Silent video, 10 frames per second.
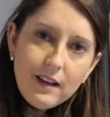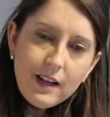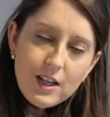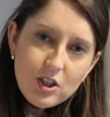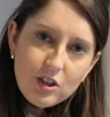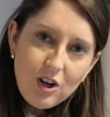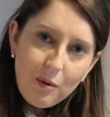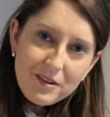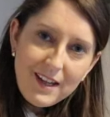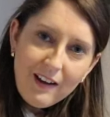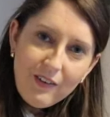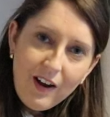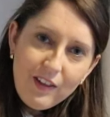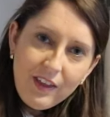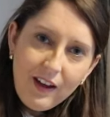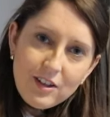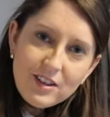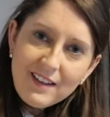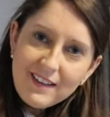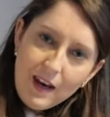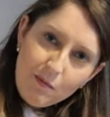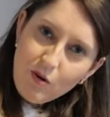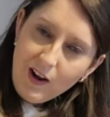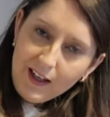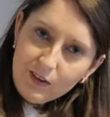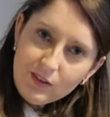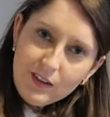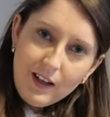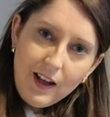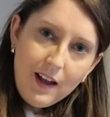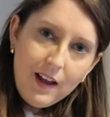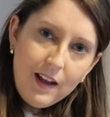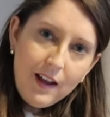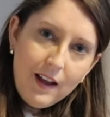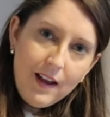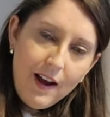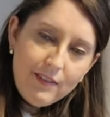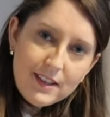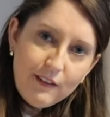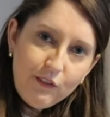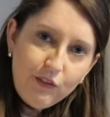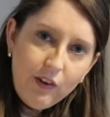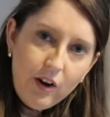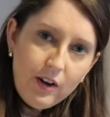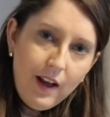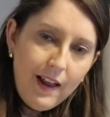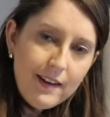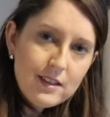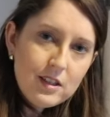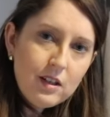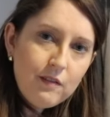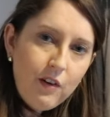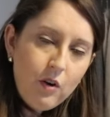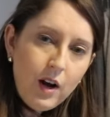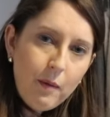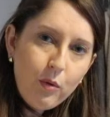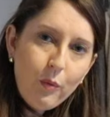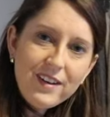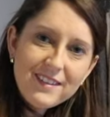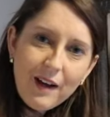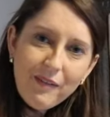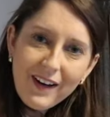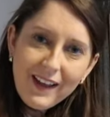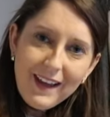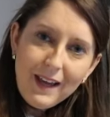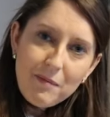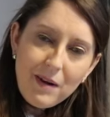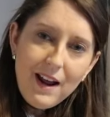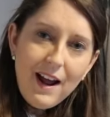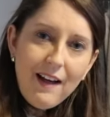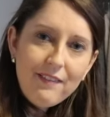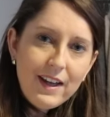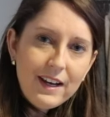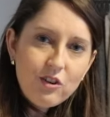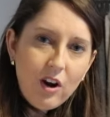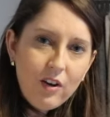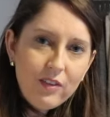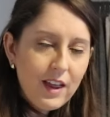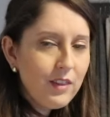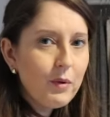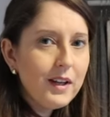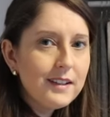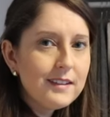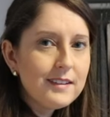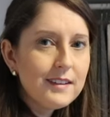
I'm gonna do tops now. I think I just need to get them all out, have a sift through and fold up the ones that I'm going to keep and then try on the other ones.